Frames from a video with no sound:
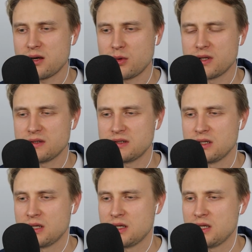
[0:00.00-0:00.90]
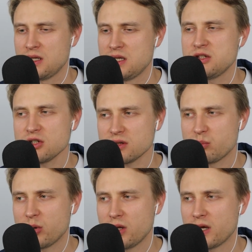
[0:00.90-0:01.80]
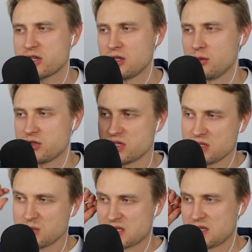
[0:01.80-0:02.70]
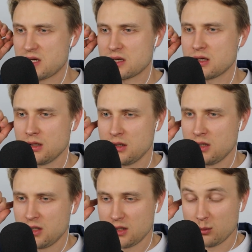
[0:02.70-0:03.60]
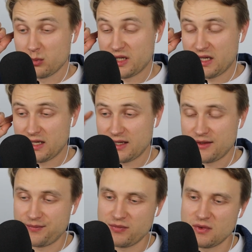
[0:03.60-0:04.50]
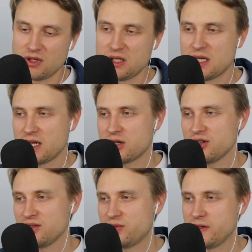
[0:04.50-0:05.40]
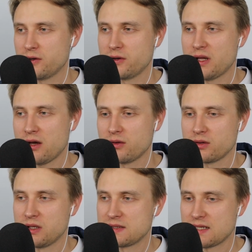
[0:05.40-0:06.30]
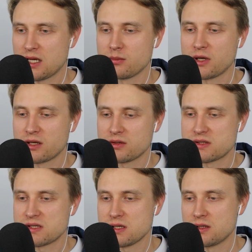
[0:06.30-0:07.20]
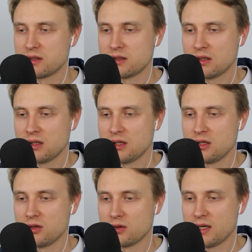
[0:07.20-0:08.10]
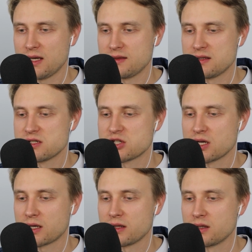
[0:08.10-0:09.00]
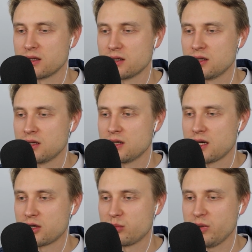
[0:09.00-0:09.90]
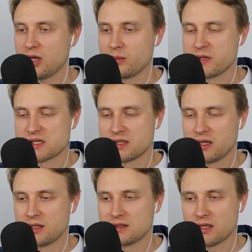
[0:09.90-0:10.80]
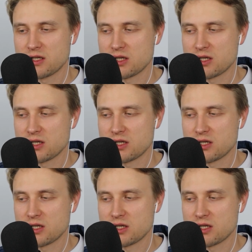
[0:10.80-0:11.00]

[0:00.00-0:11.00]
I went. He took the pawn actually, which is a mistake. But yeah, I couldn't figure it out in time. I couldn't see that, I had this check and then I could pick up this knight.